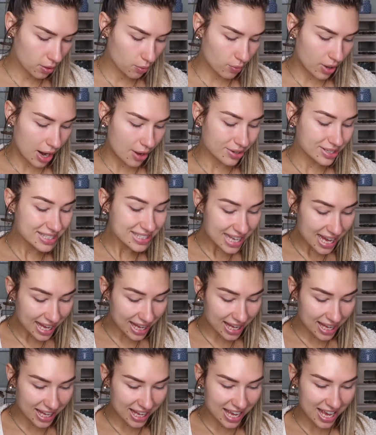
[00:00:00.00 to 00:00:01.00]
What I was
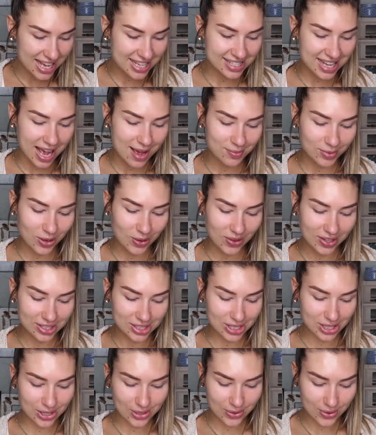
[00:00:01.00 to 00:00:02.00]
saying is I'm going
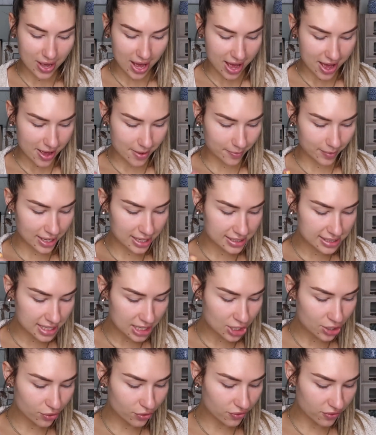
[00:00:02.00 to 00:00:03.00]
to
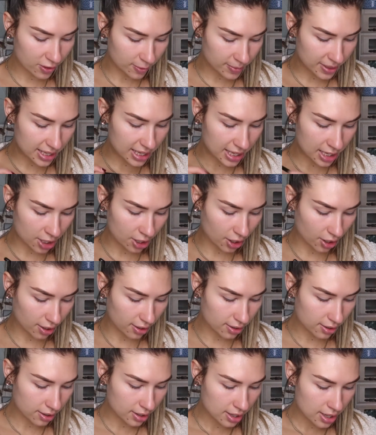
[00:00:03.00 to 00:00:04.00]
continue filming
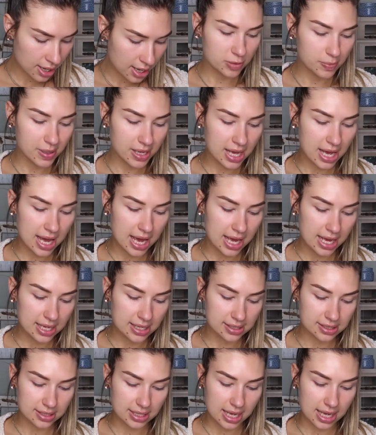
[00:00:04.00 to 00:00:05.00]
here just
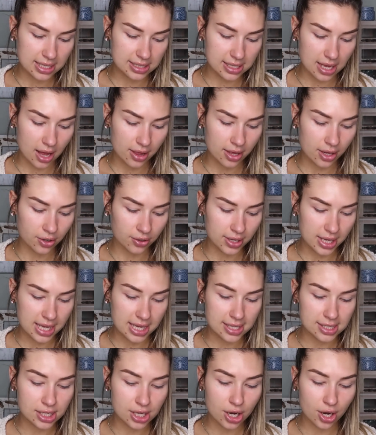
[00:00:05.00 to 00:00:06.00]
because it's a little
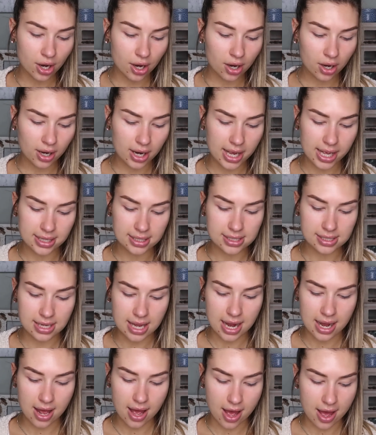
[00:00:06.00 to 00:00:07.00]
easier
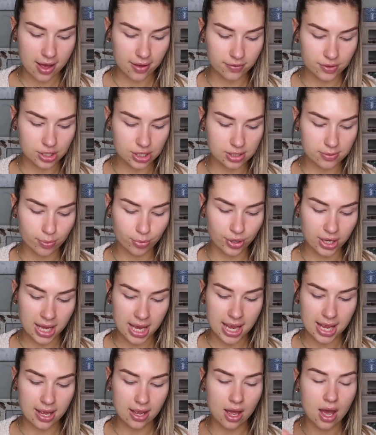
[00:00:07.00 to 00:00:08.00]
instead of just
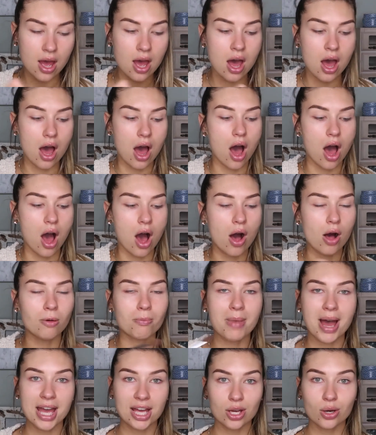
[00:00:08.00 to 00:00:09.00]
bringing all
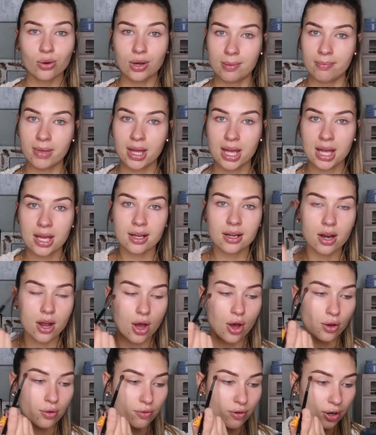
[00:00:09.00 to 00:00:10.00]
my equipment
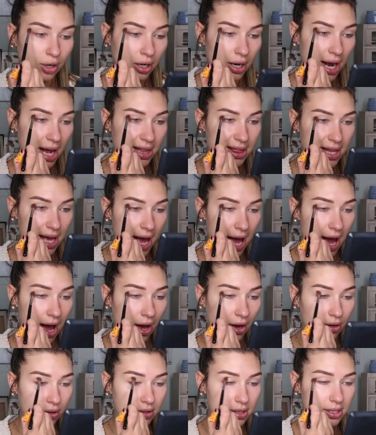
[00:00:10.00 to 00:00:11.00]
over at the
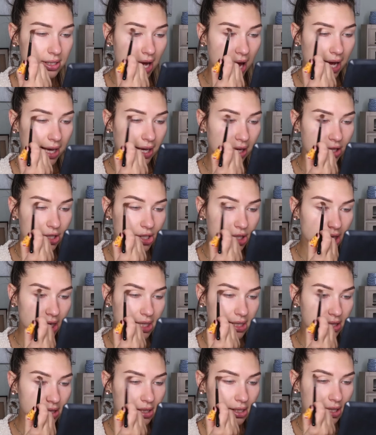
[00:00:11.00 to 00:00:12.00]
house. I can
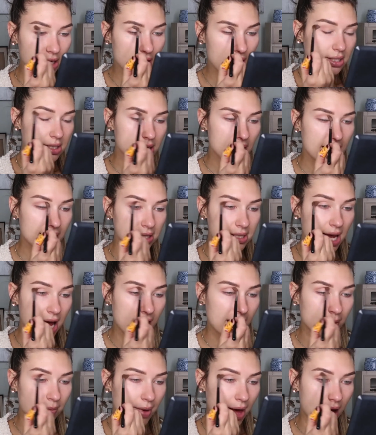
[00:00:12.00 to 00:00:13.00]
just take
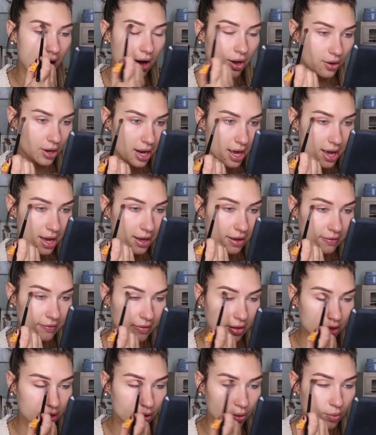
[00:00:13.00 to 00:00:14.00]
time out
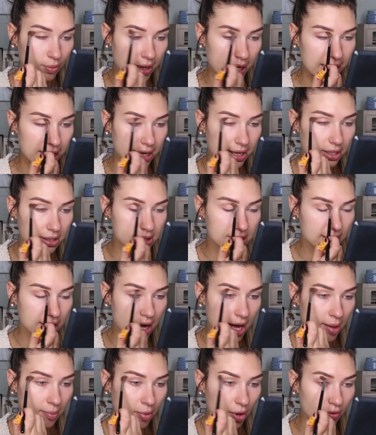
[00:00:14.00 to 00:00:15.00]
of the week to
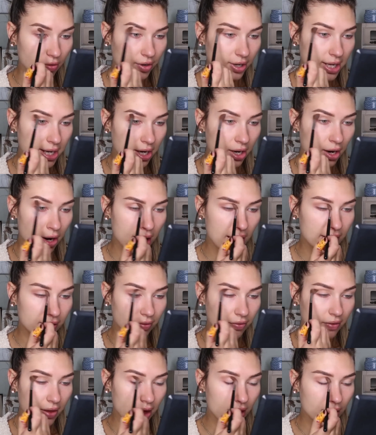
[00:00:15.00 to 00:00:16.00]
come over here
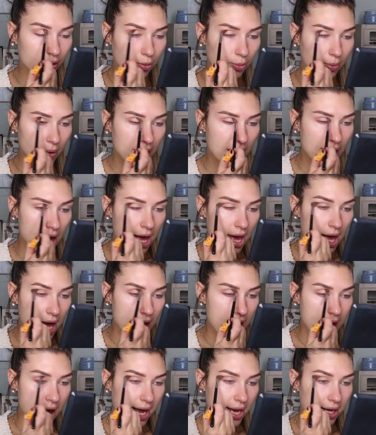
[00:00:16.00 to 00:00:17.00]
and film
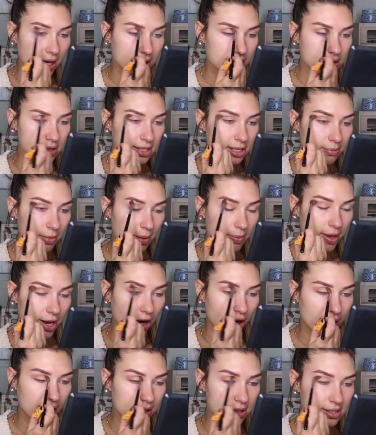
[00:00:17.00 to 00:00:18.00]
and see my
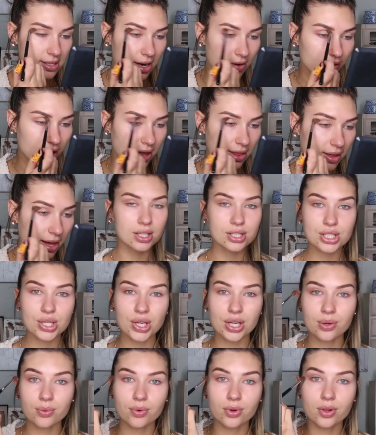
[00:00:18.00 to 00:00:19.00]
parents and everything. So
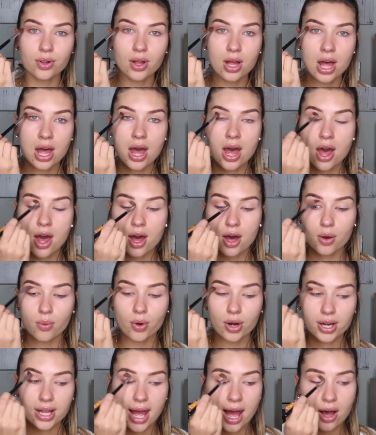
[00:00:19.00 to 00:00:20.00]
it will
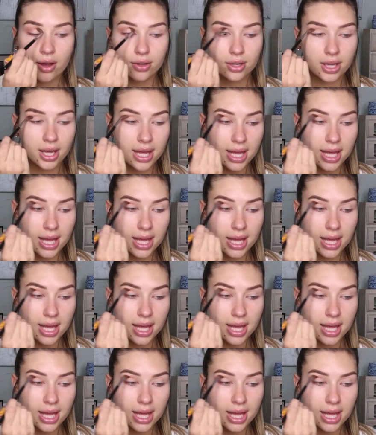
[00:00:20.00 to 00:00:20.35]
work out good.